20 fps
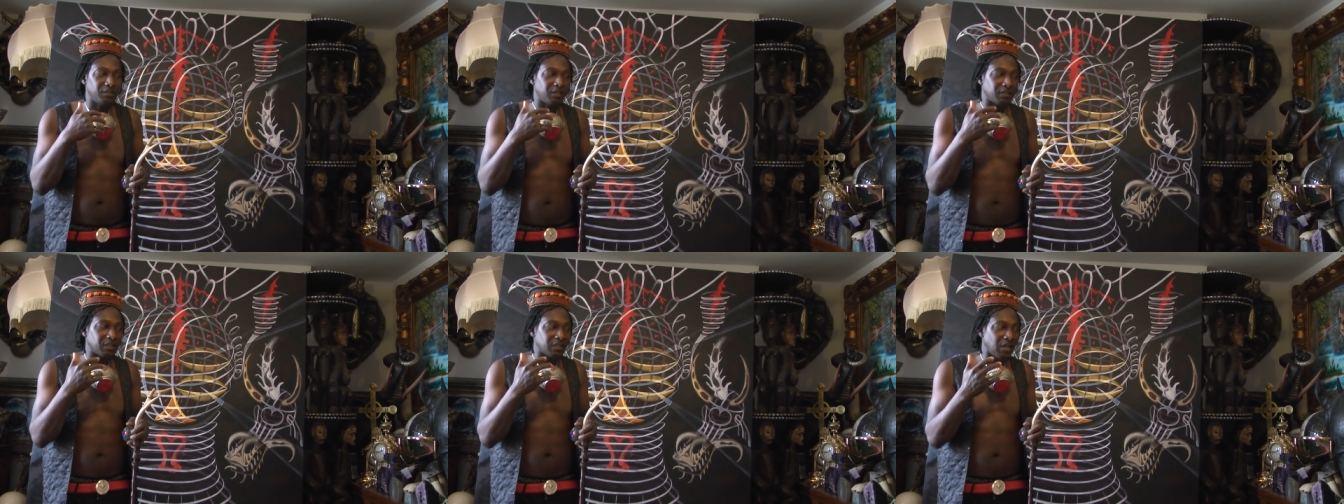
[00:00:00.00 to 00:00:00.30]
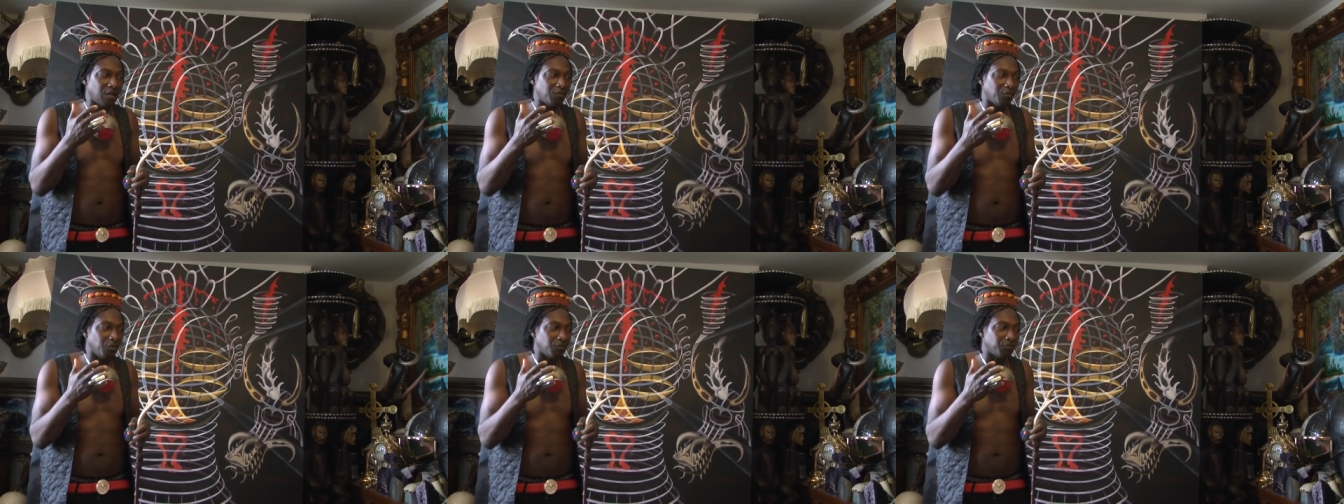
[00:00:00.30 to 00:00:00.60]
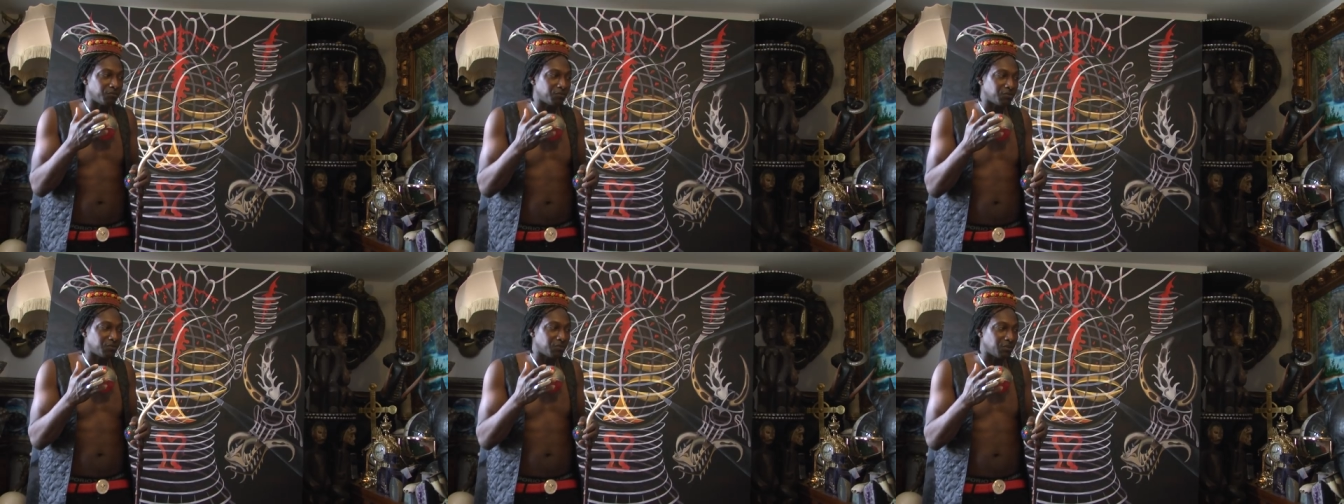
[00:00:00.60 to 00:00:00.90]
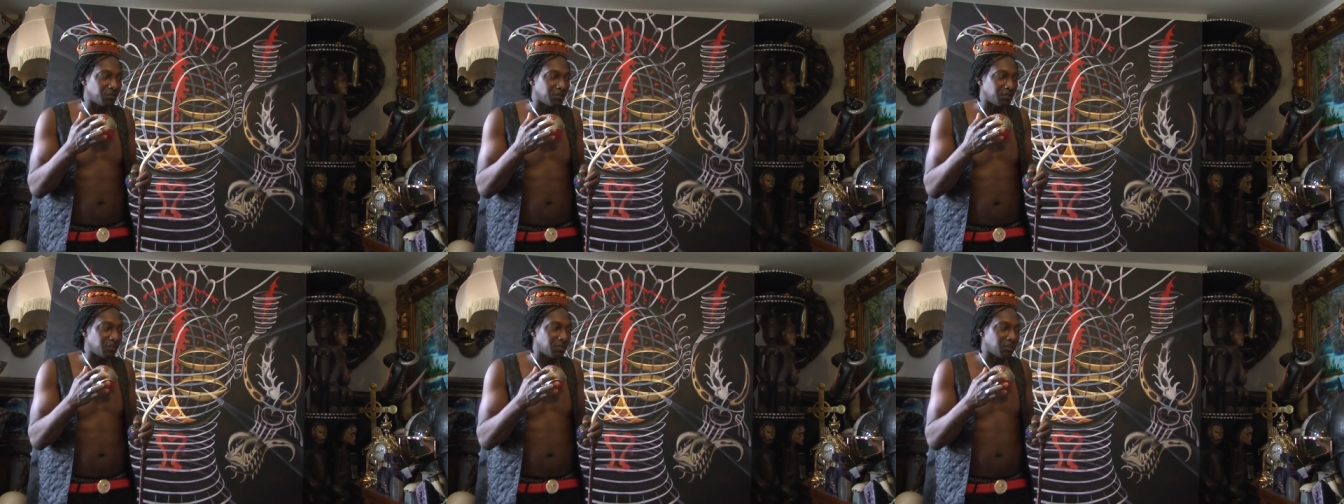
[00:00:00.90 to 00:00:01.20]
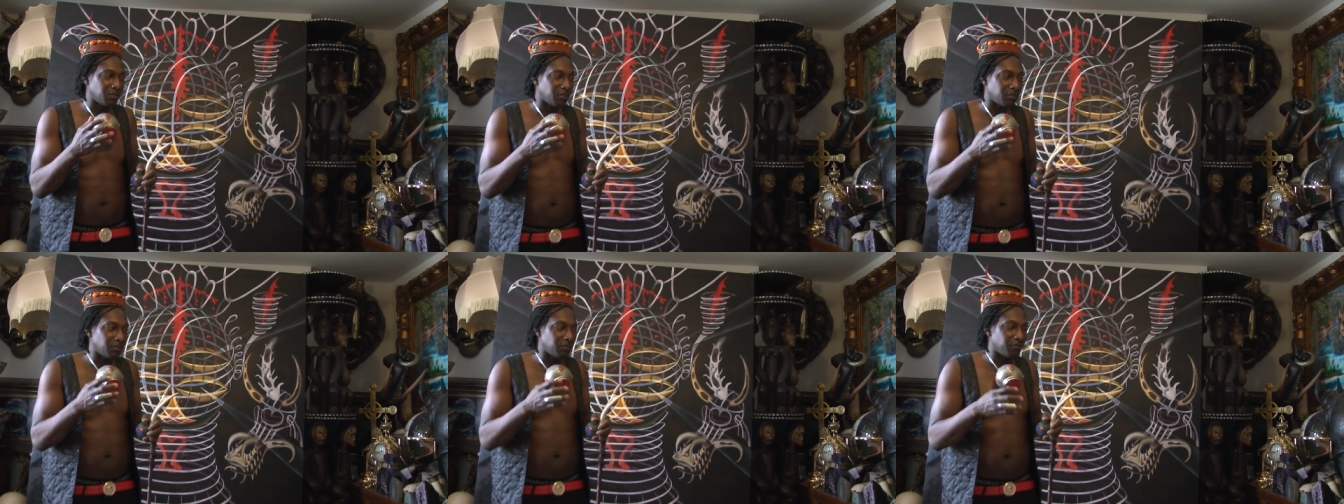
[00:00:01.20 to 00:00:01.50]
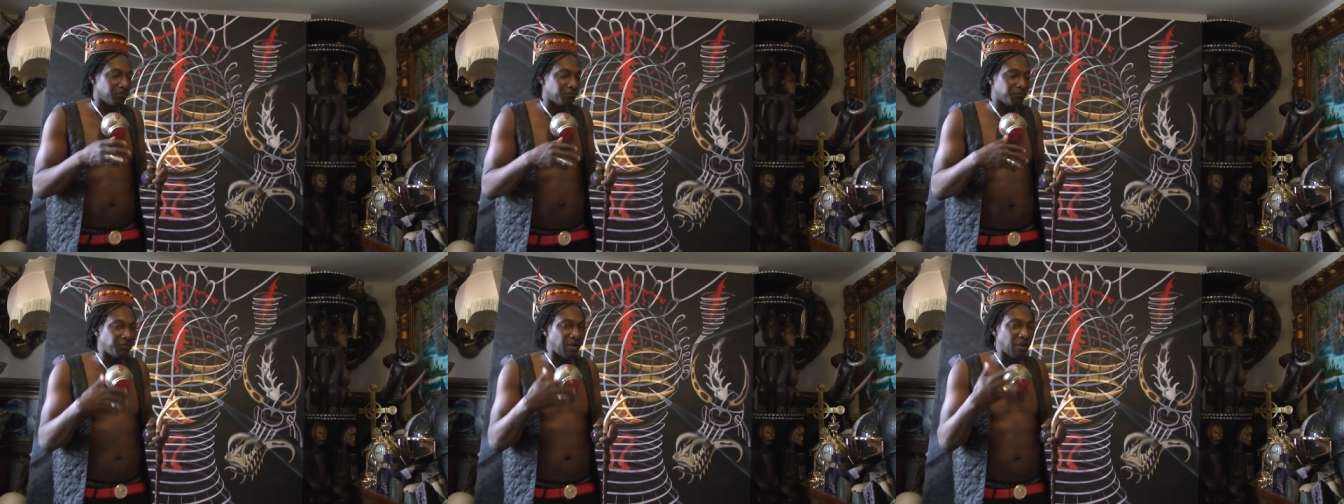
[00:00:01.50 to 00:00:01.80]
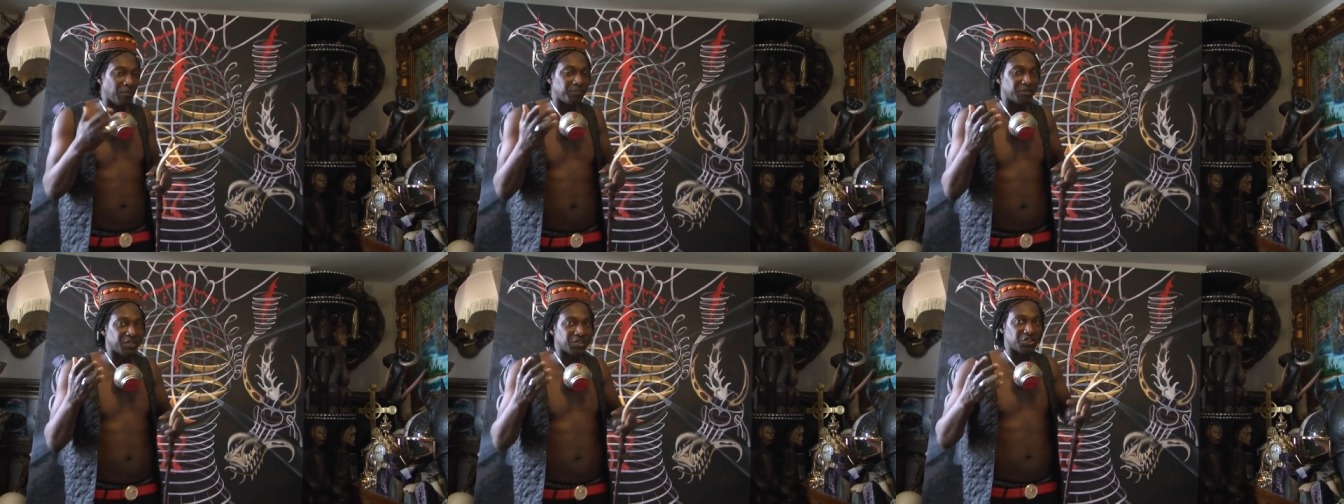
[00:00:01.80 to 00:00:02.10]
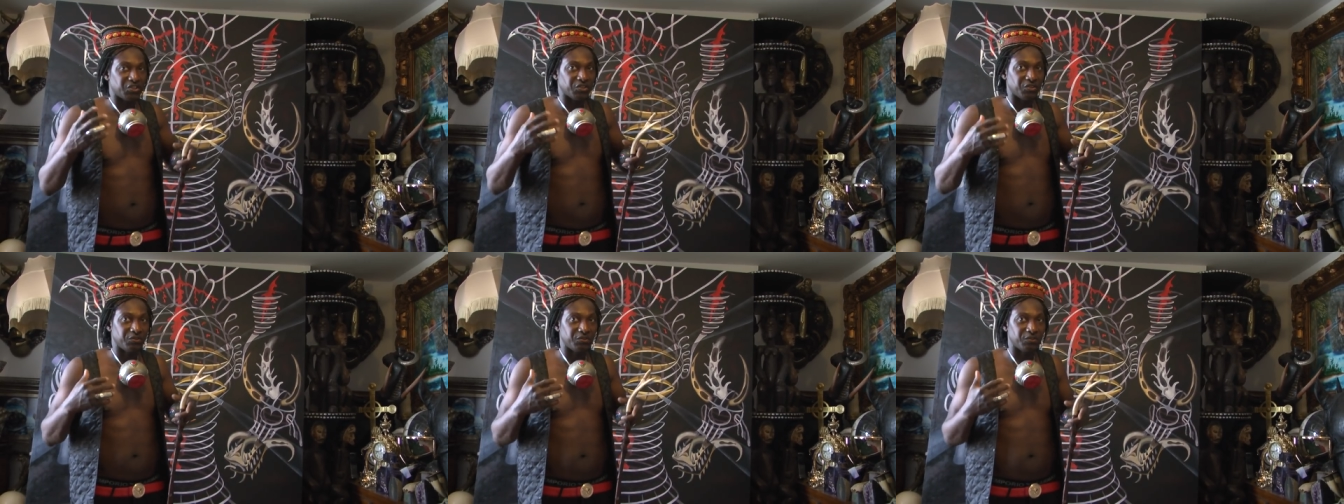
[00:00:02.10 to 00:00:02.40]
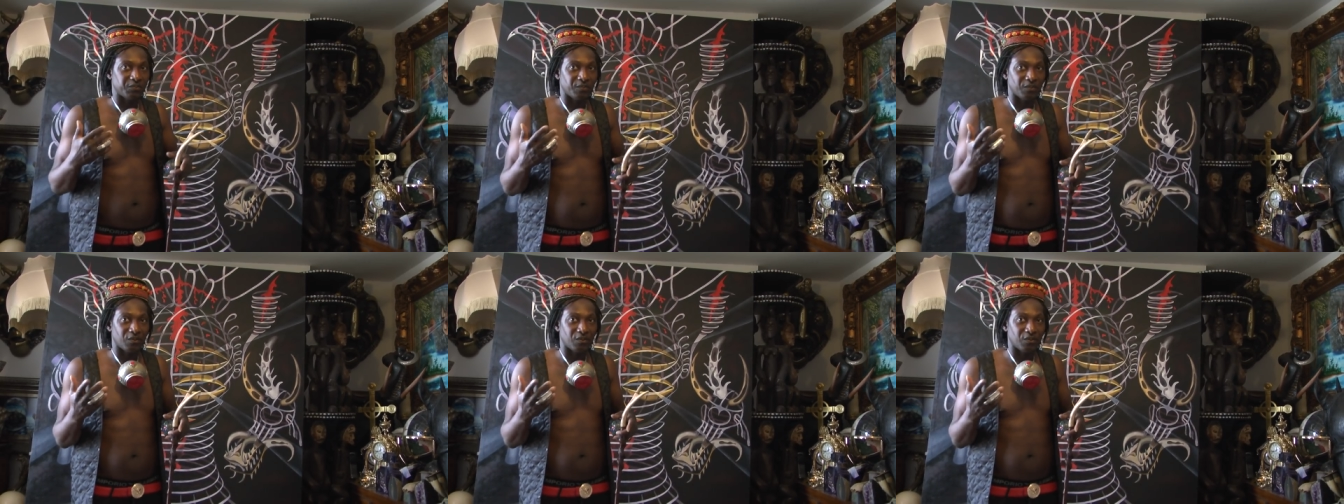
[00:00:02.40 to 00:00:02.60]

the realm of vibration.